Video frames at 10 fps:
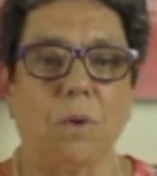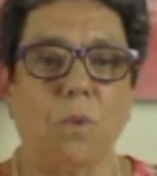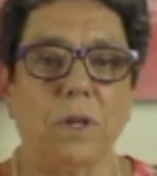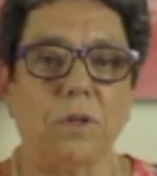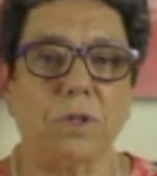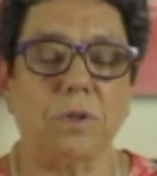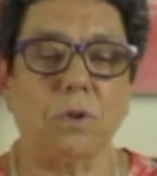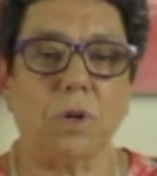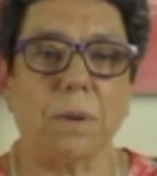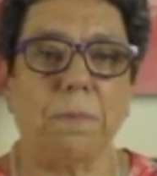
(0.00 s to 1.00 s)
When you
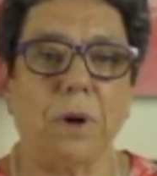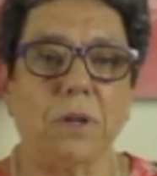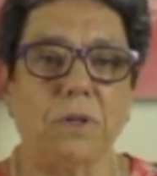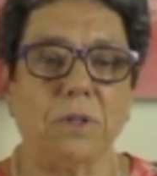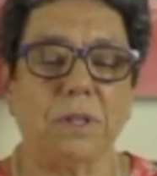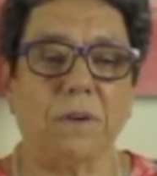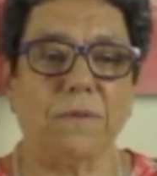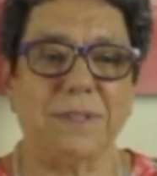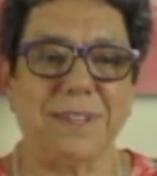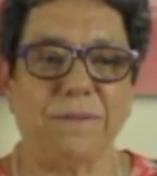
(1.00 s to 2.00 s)
look upon
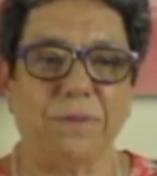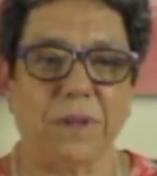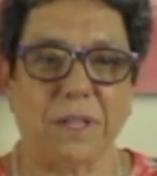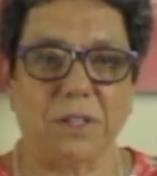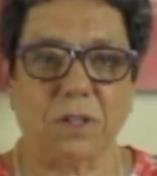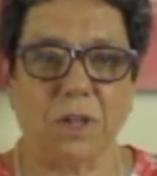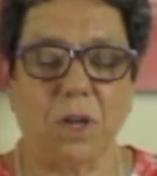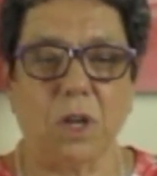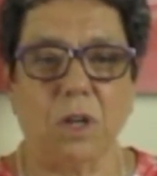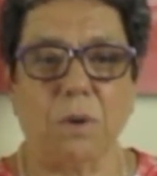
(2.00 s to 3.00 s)
yourself as infinite,
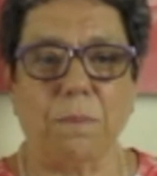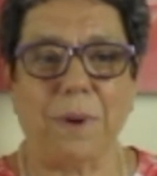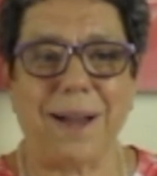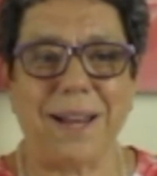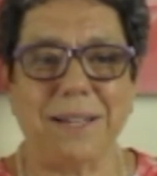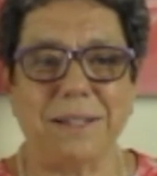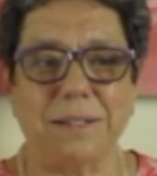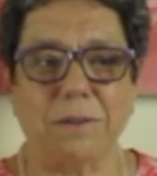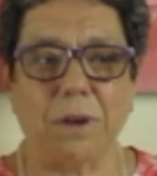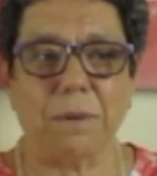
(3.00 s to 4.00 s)
your mind
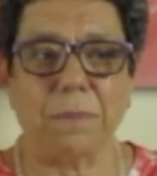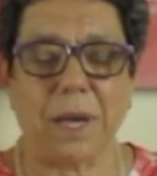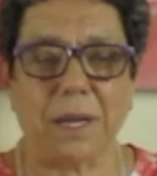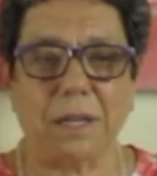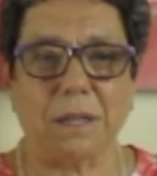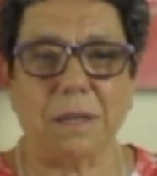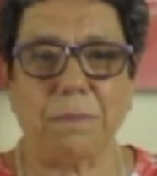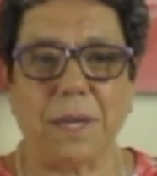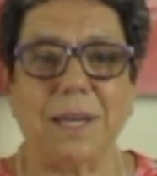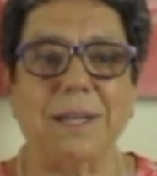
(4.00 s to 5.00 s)
is automatically
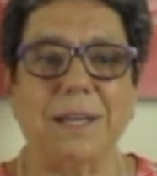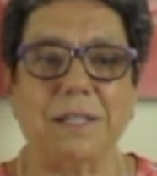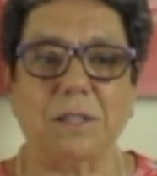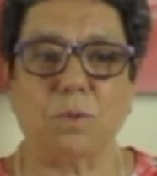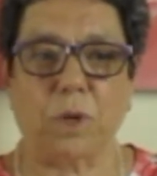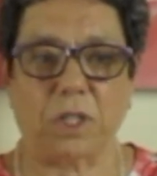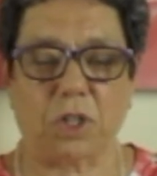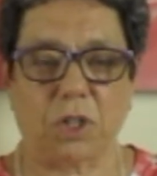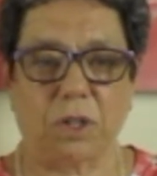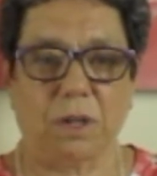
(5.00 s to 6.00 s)
making that
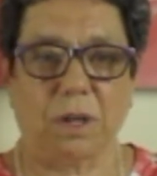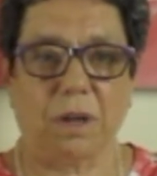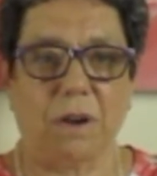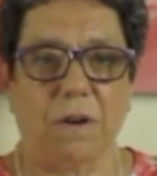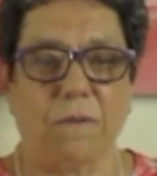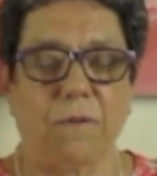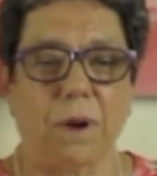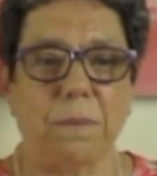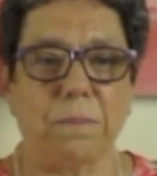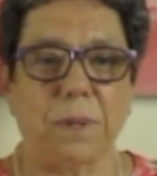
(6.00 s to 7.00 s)
switch
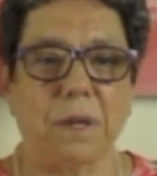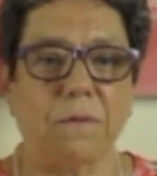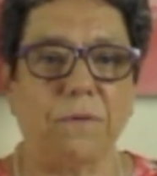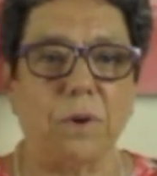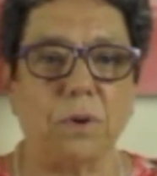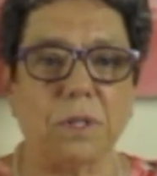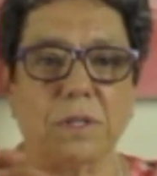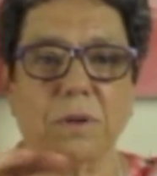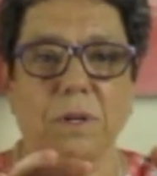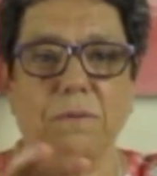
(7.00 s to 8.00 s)
from being
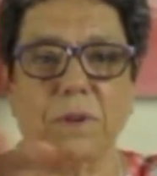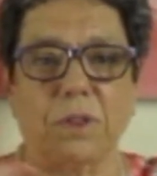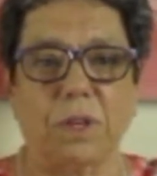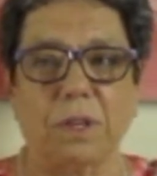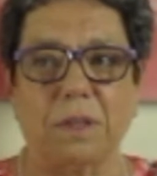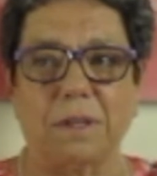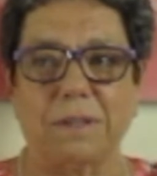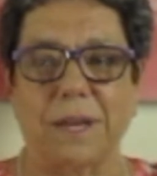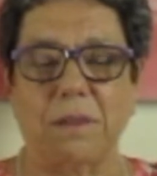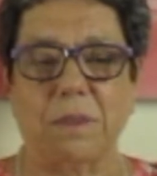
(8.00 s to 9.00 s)
focused on everything that
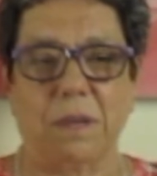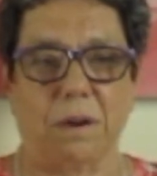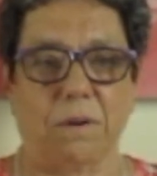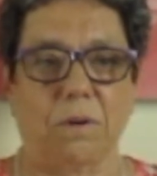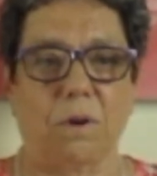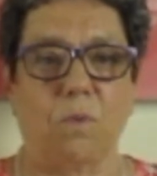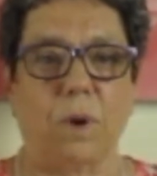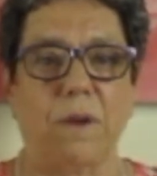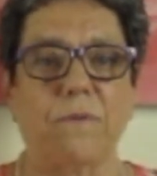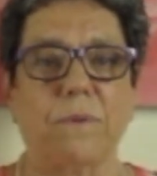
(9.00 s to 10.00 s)
is out there
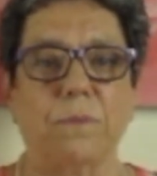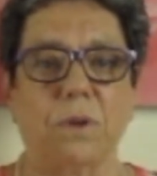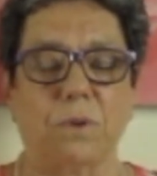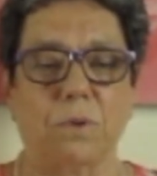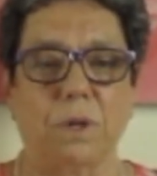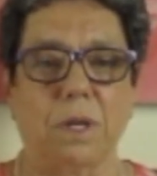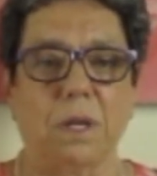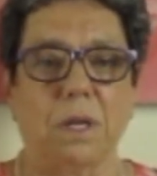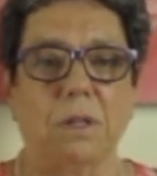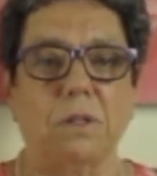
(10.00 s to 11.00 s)
away from you
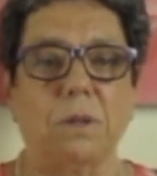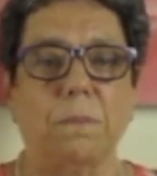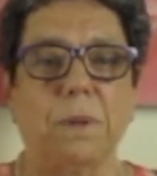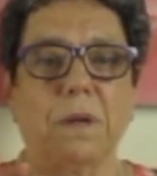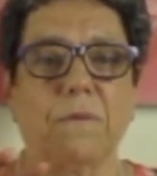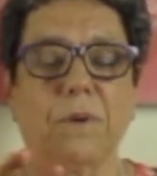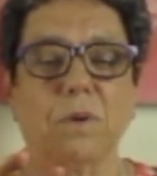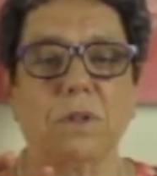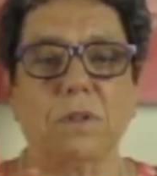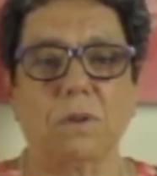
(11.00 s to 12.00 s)
to being
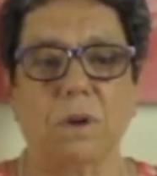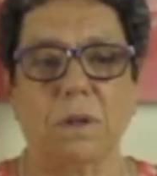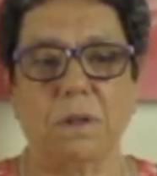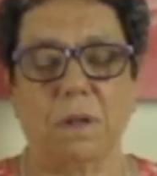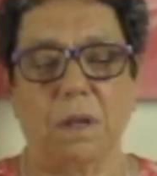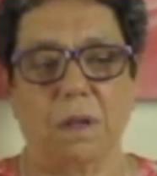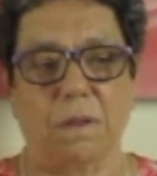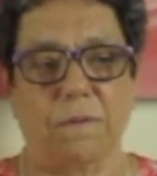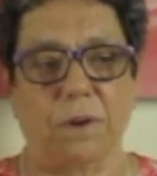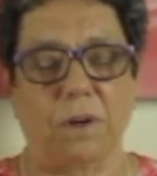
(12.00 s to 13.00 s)
focused on
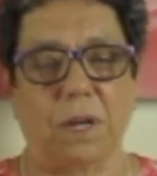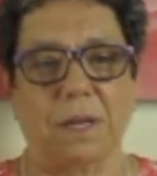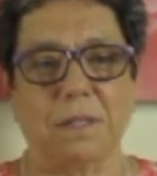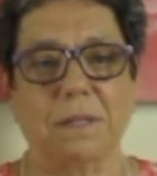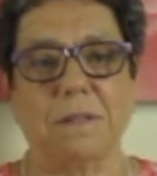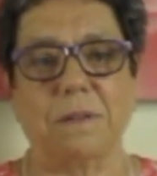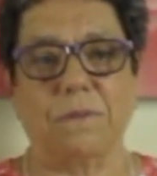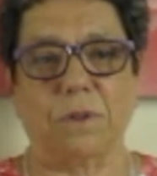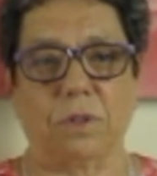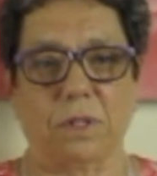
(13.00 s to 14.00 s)
the very essence
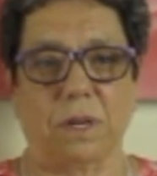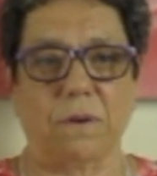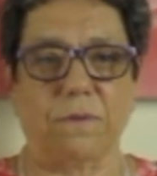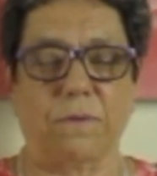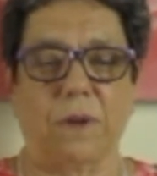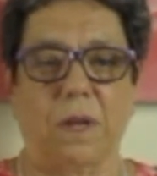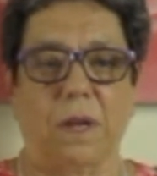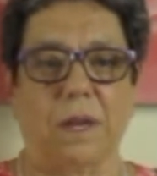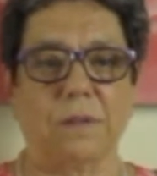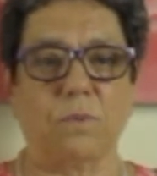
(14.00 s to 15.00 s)
of yourself
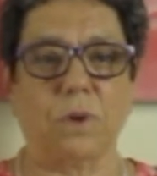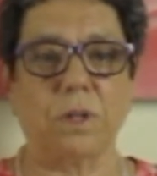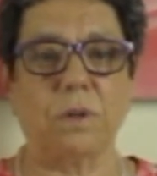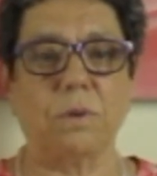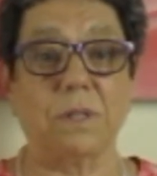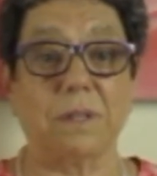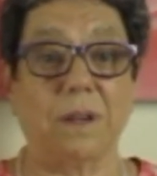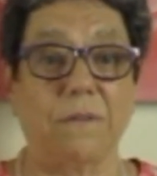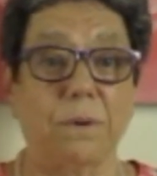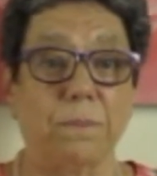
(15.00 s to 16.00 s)
as one who is
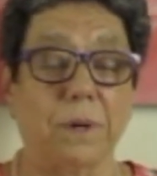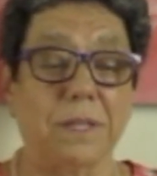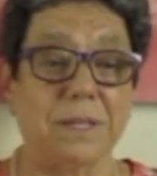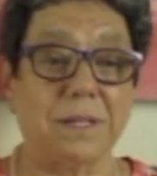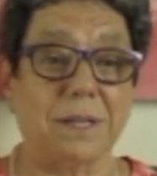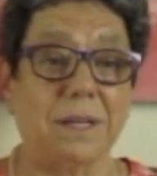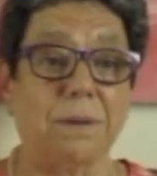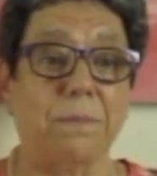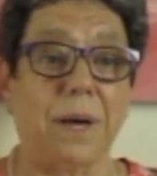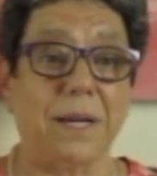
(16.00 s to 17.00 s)
ever present and
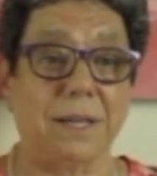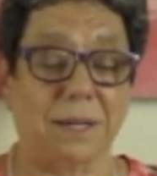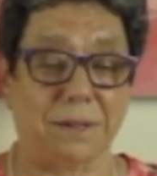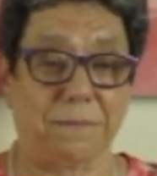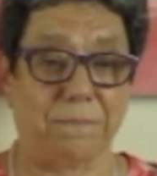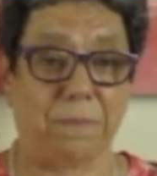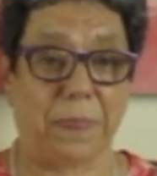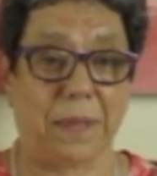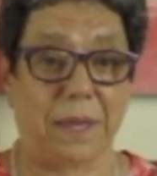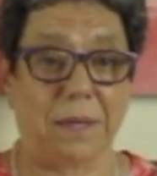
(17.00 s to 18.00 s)
abiding.
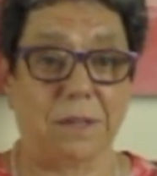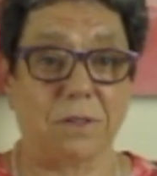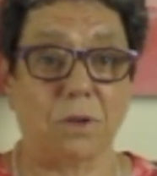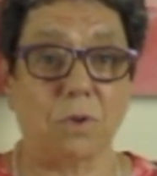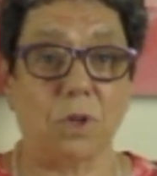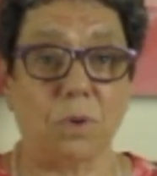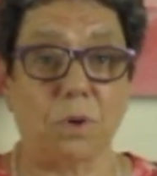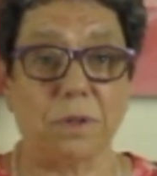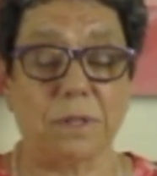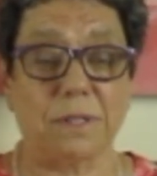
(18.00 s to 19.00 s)
So you
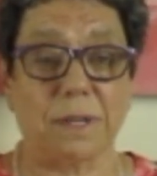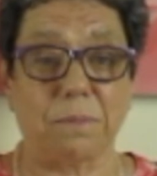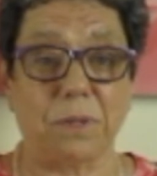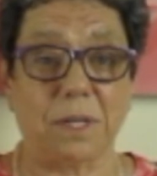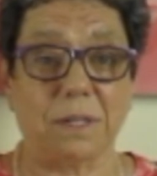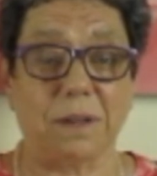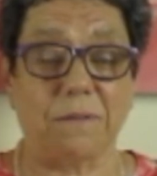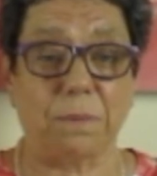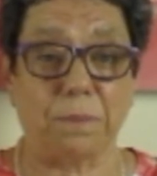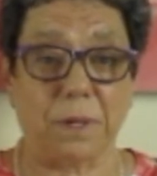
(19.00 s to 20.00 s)
are the subject
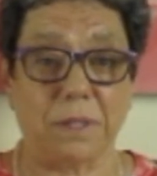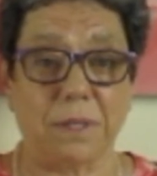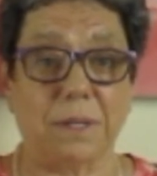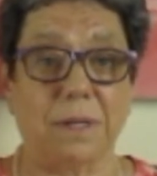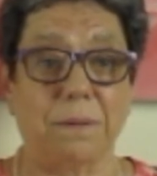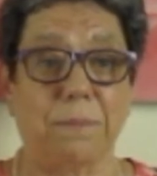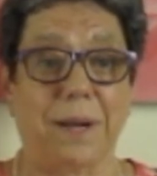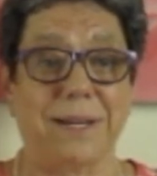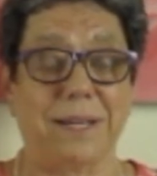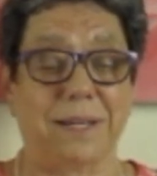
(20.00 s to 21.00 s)
ever present and
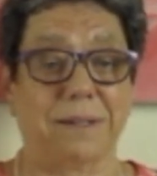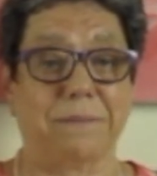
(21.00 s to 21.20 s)
abiding.